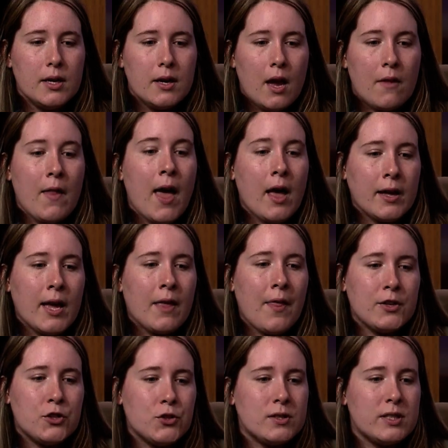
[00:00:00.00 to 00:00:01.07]
And that, again,
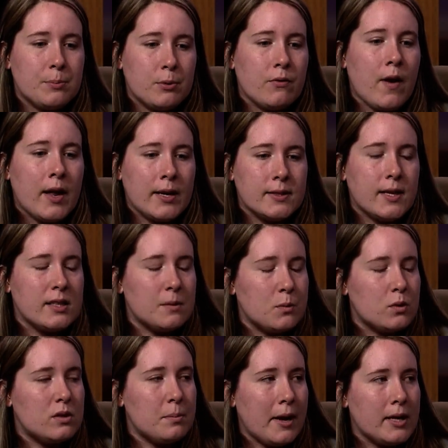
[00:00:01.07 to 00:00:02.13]
that's just to provide accessible
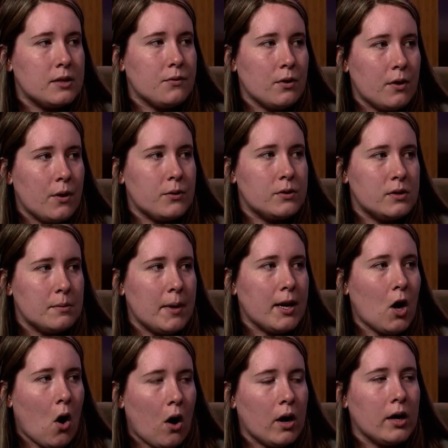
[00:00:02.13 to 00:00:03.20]
space for those to make
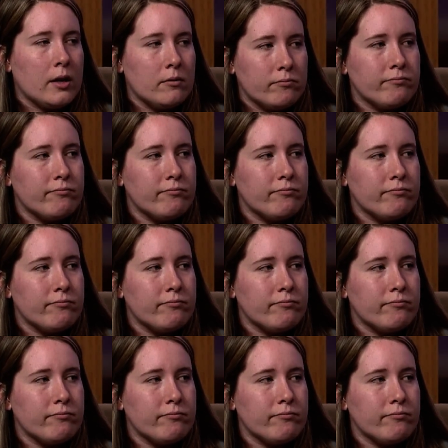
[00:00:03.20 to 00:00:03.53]
art.